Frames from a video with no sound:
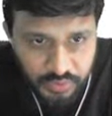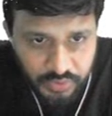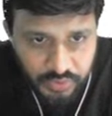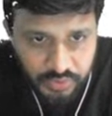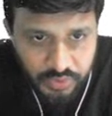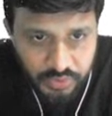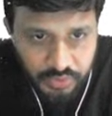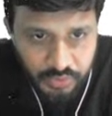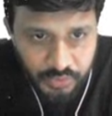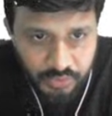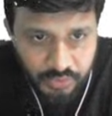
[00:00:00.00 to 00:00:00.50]

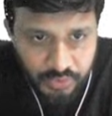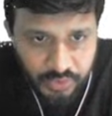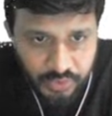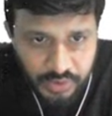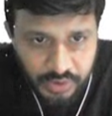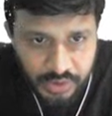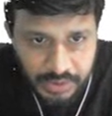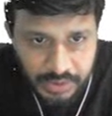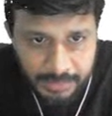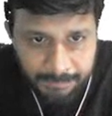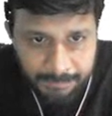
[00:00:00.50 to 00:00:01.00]
U
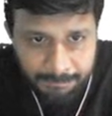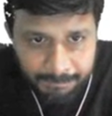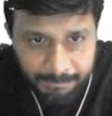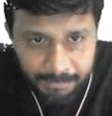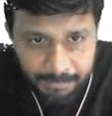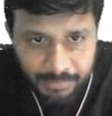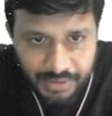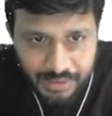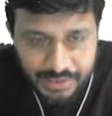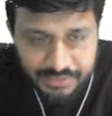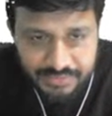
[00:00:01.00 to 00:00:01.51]

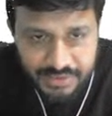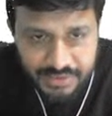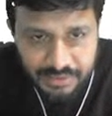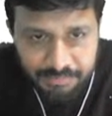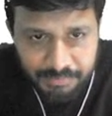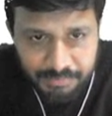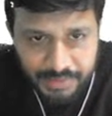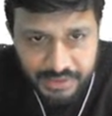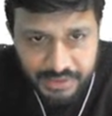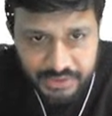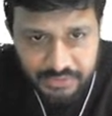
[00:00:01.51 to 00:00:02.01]
minus
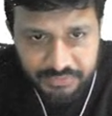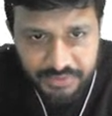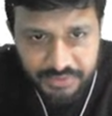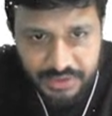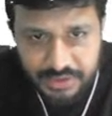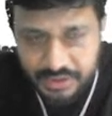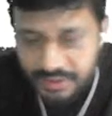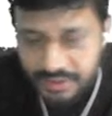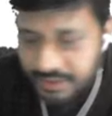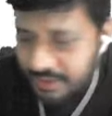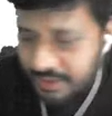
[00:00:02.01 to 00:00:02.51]
n minus 1.
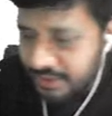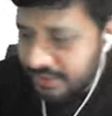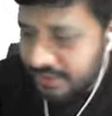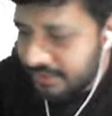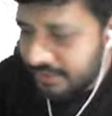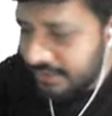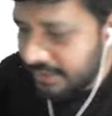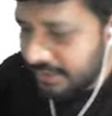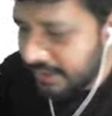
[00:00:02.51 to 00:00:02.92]
This is the